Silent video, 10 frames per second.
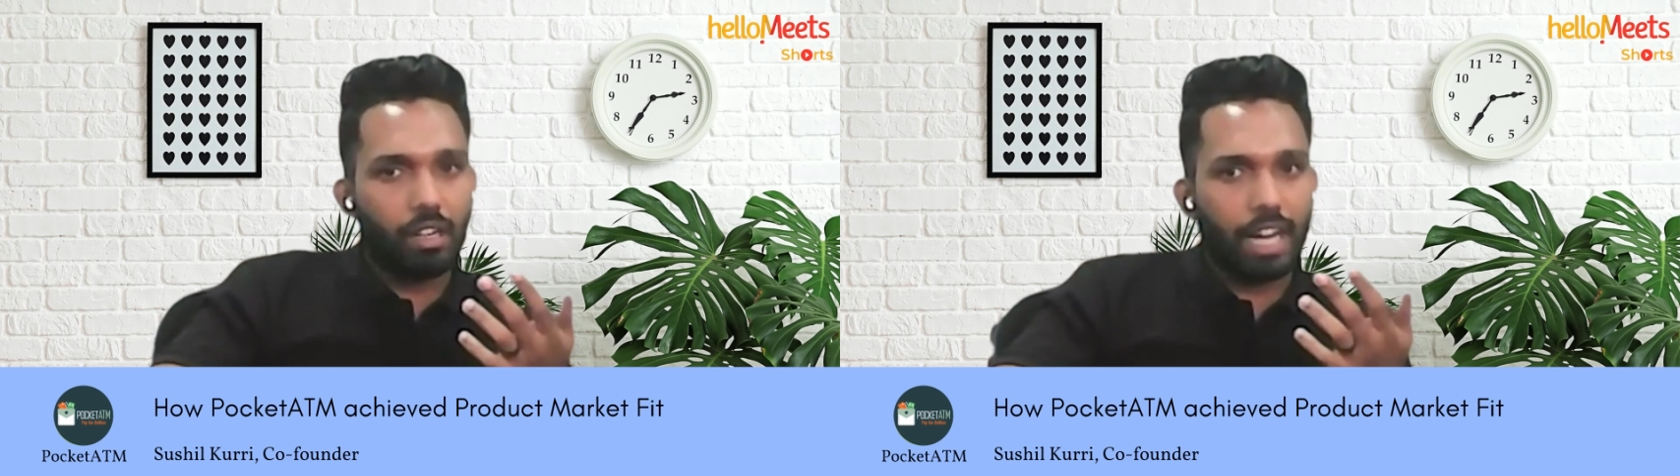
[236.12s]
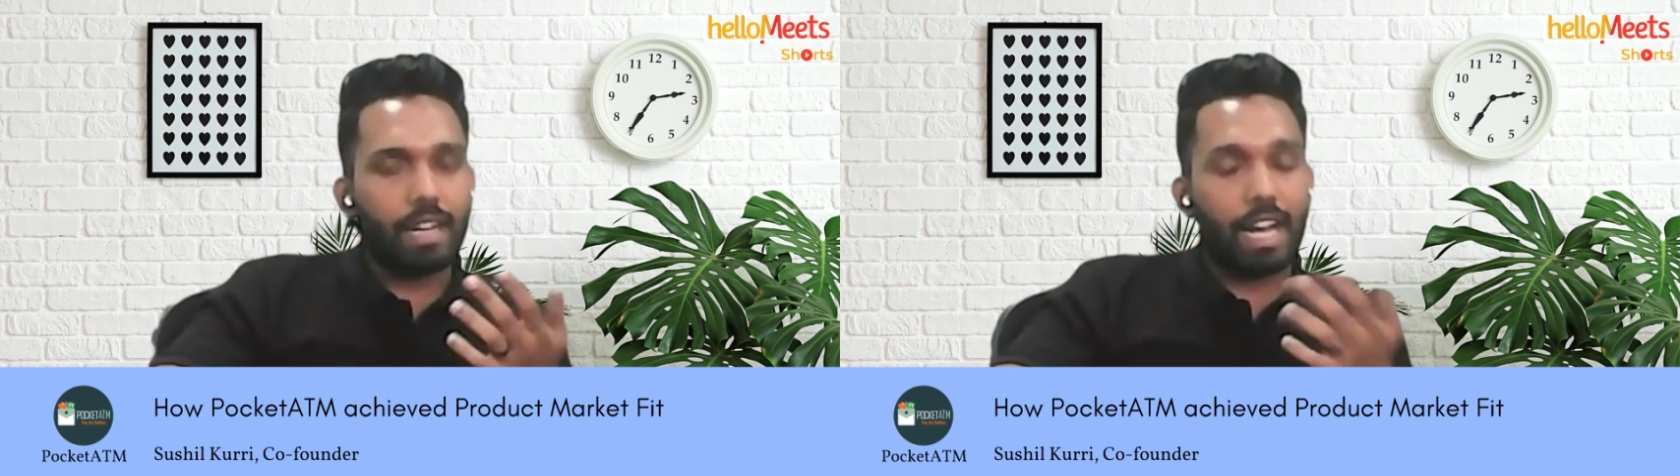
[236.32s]

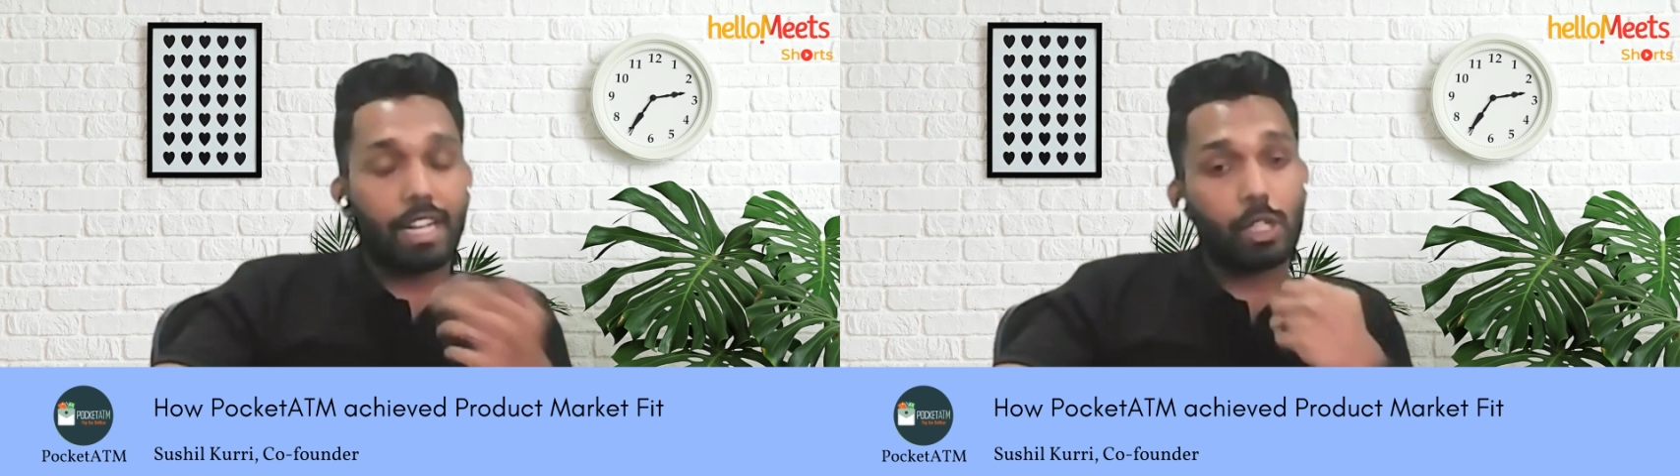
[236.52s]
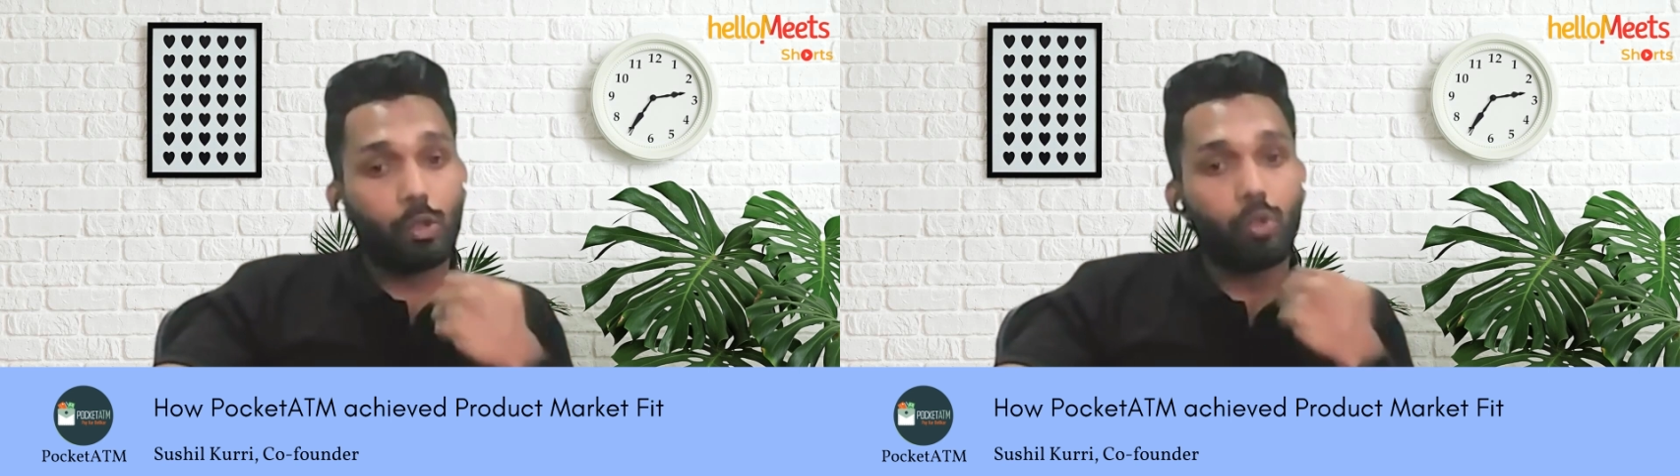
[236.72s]
and
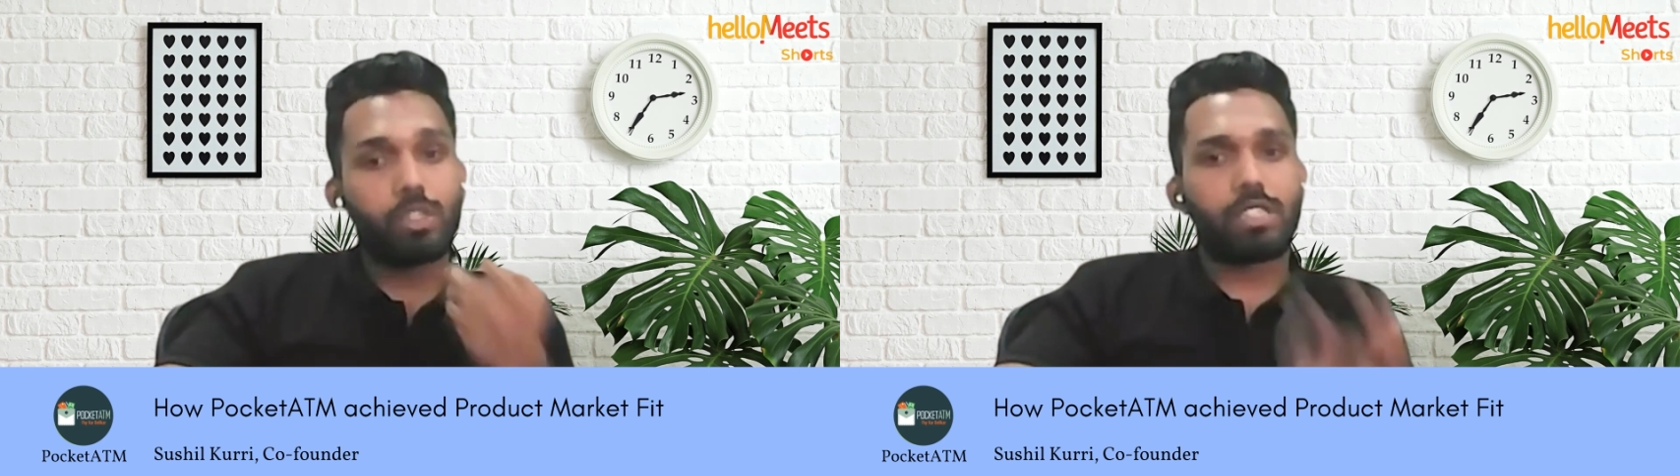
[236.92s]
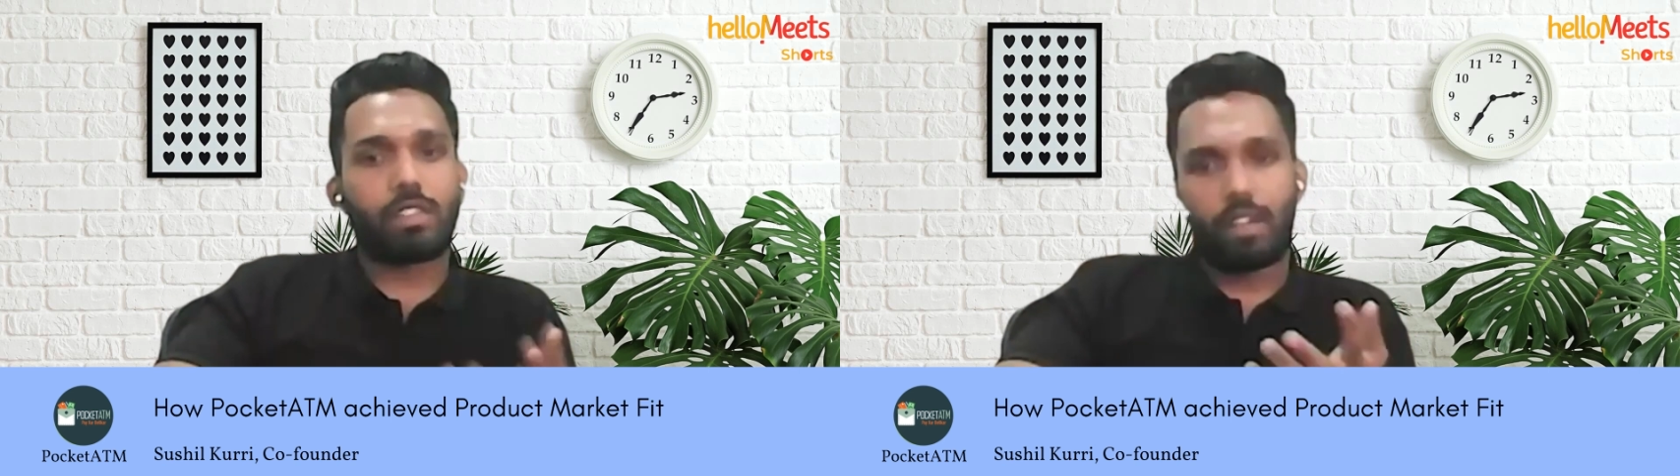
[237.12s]
and
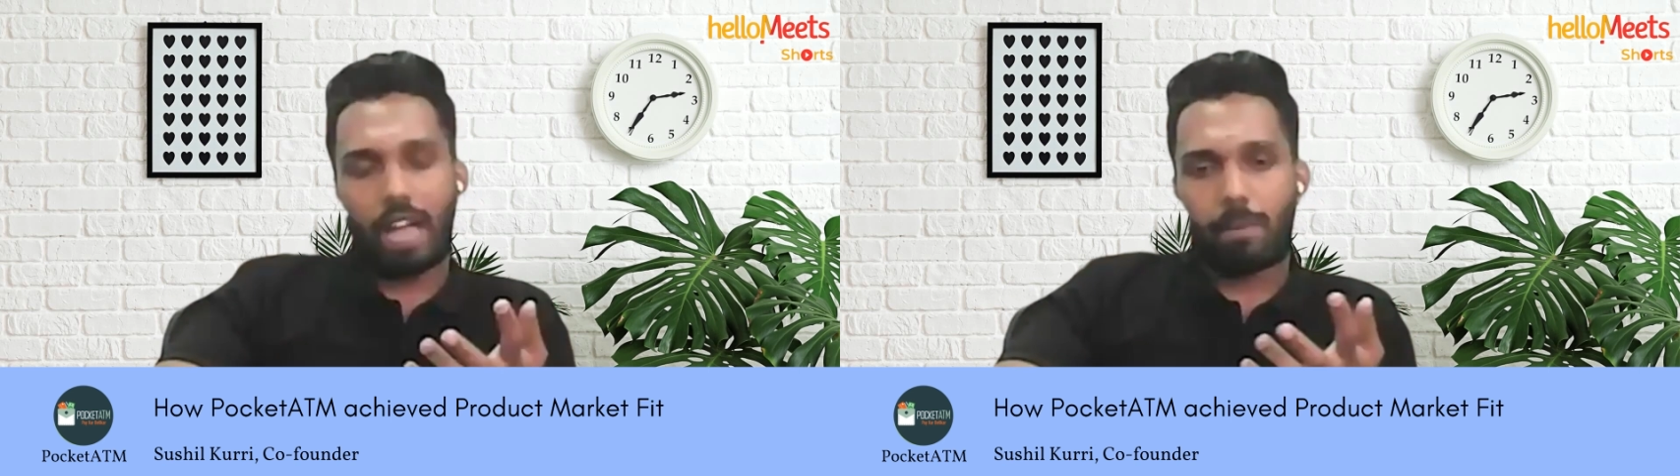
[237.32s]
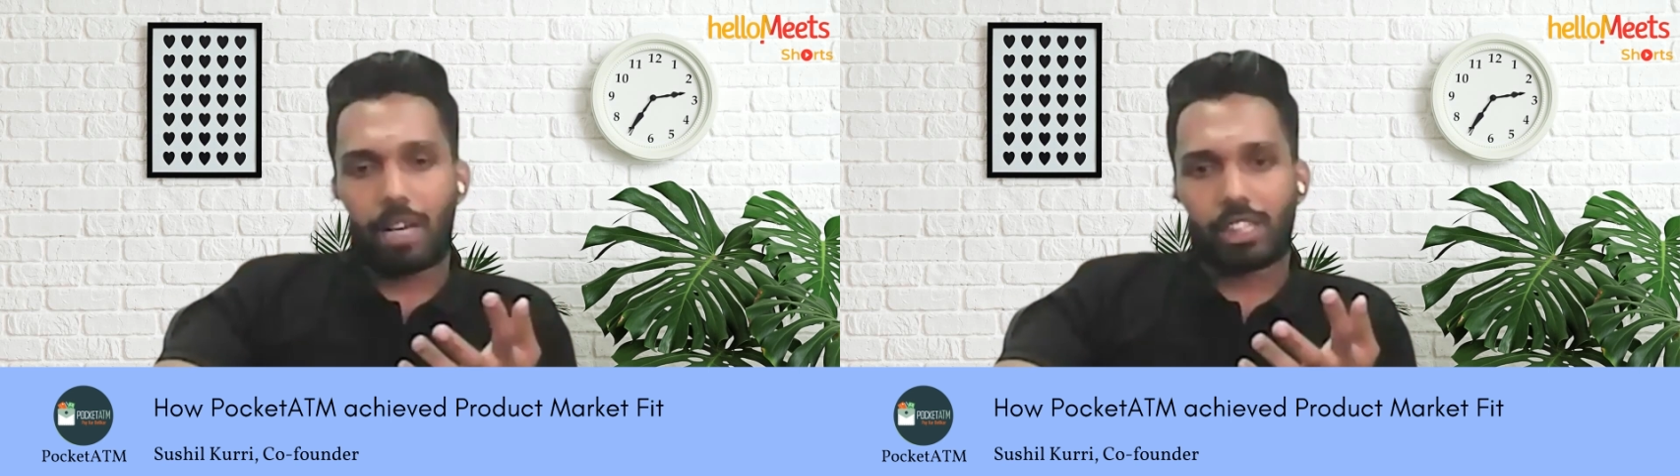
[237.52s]
used
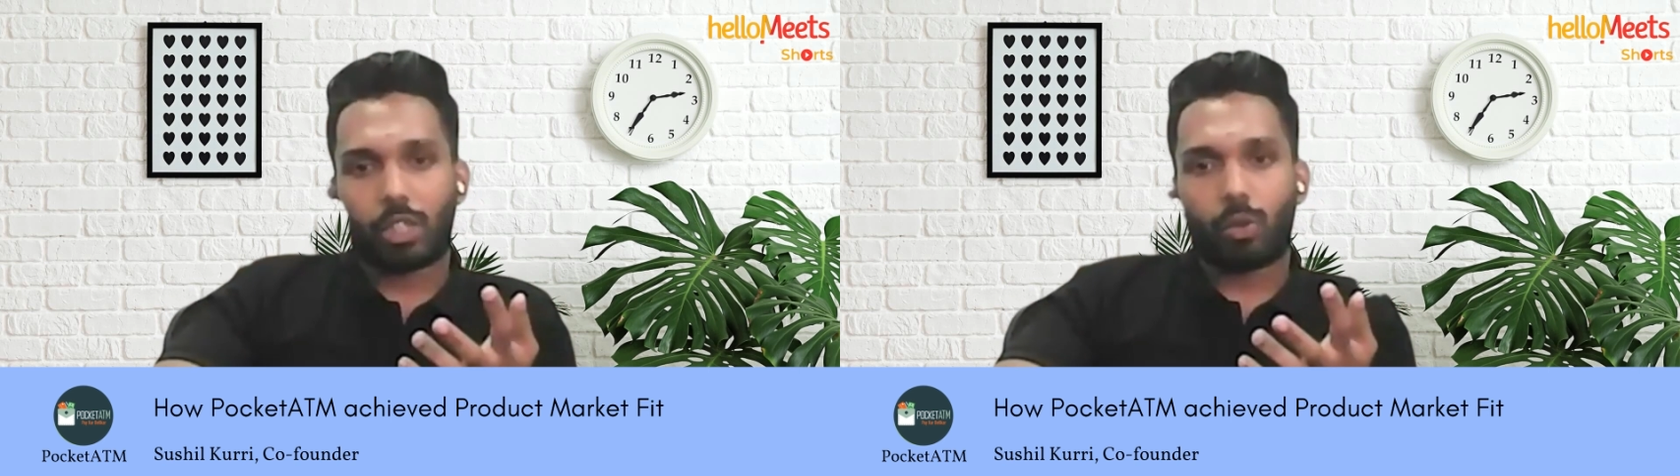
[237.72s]
application